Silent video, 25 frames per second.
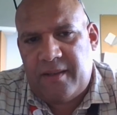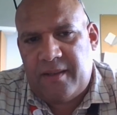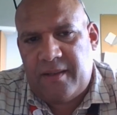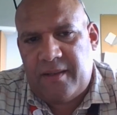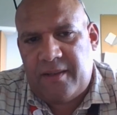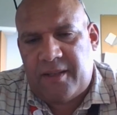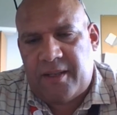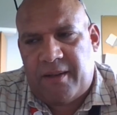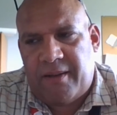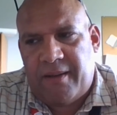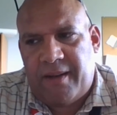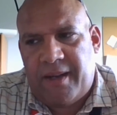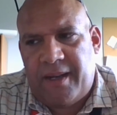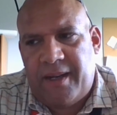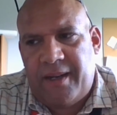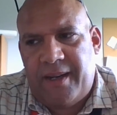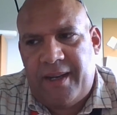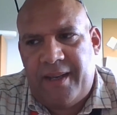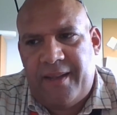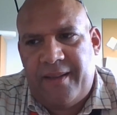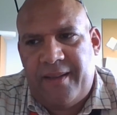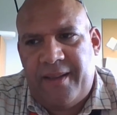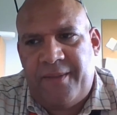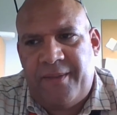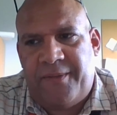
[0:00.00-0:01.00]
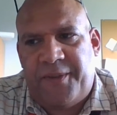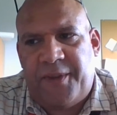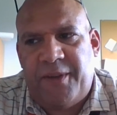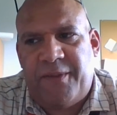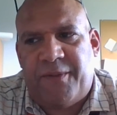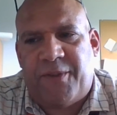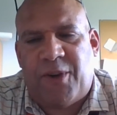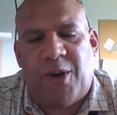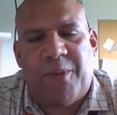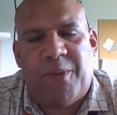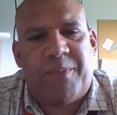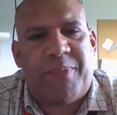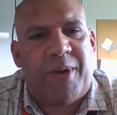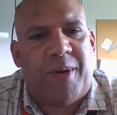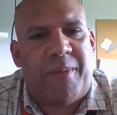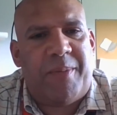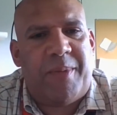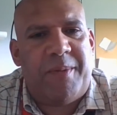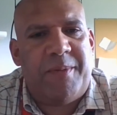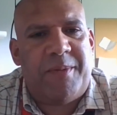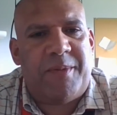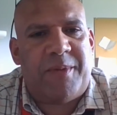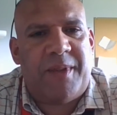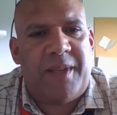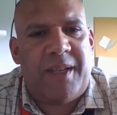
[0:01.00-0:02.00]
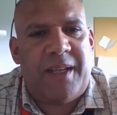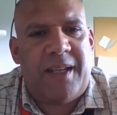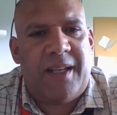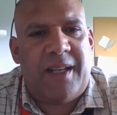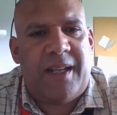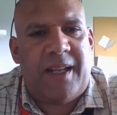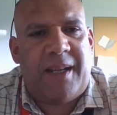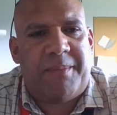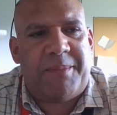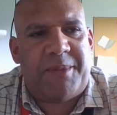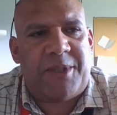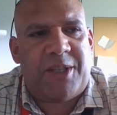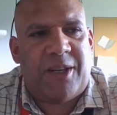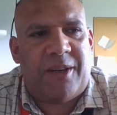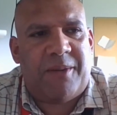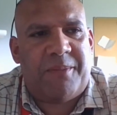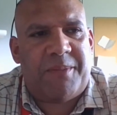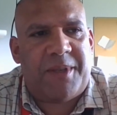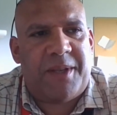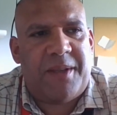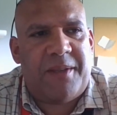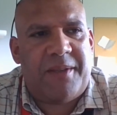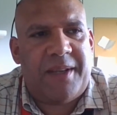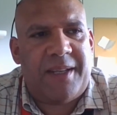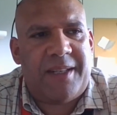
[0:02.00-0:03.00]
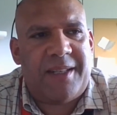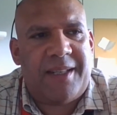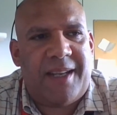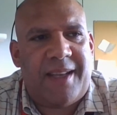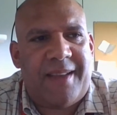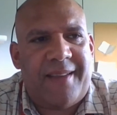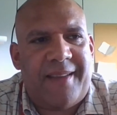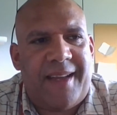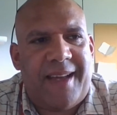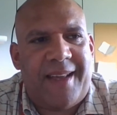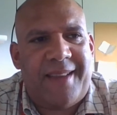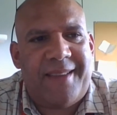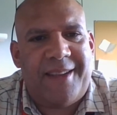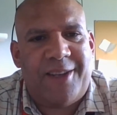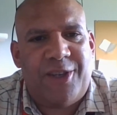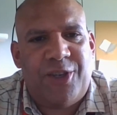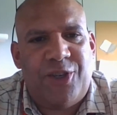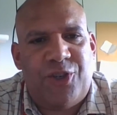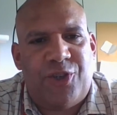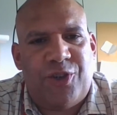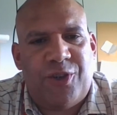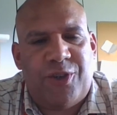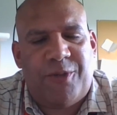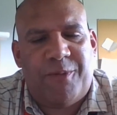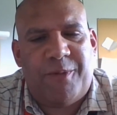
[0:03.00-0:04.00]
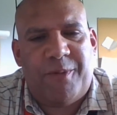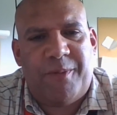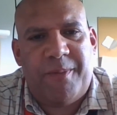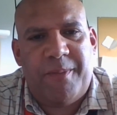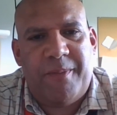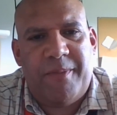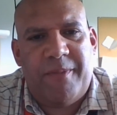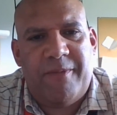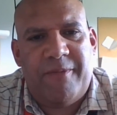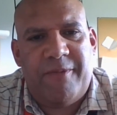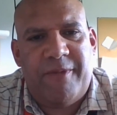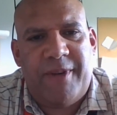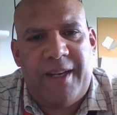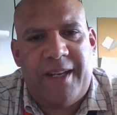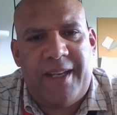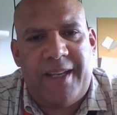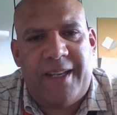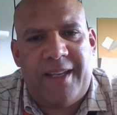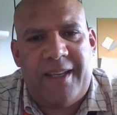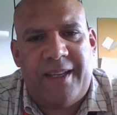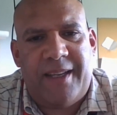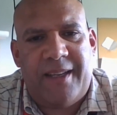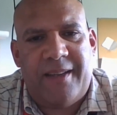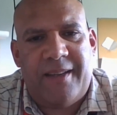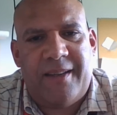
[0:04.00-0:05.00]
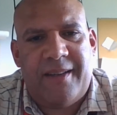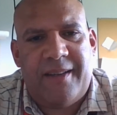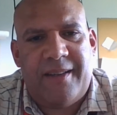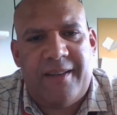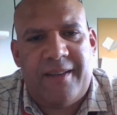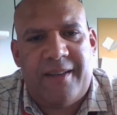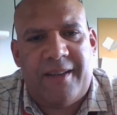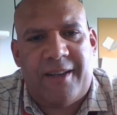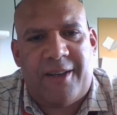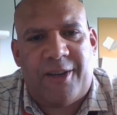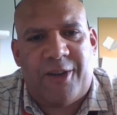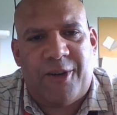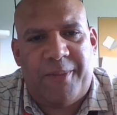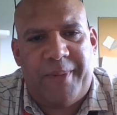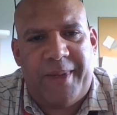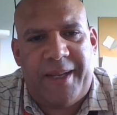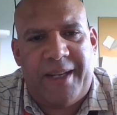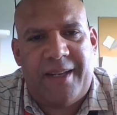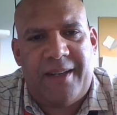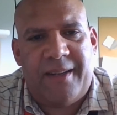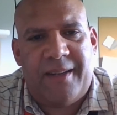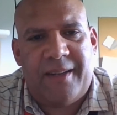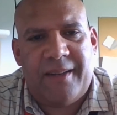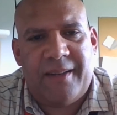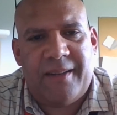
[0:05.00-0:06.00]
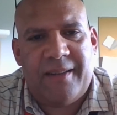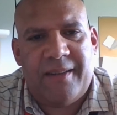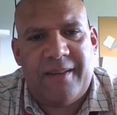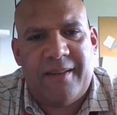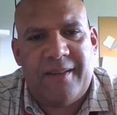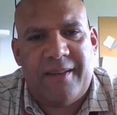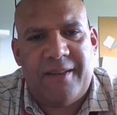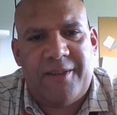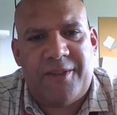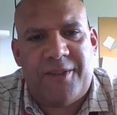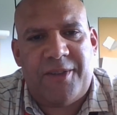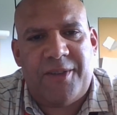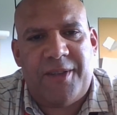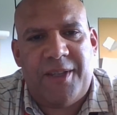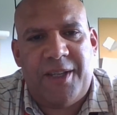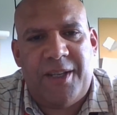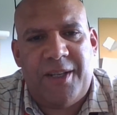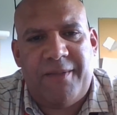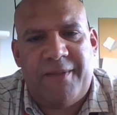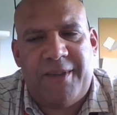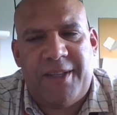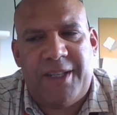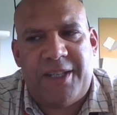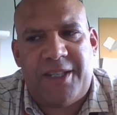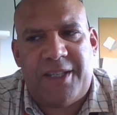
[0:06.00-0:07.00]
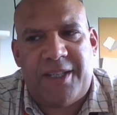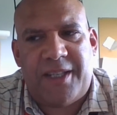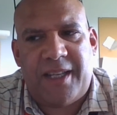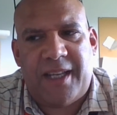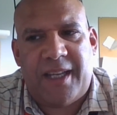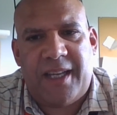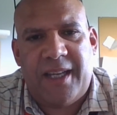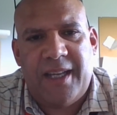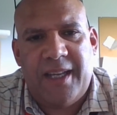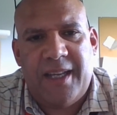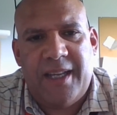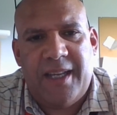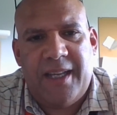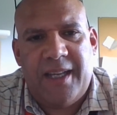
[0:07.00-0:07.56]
So if you've got problems with your laptops and things like that, then you should really come in to the university.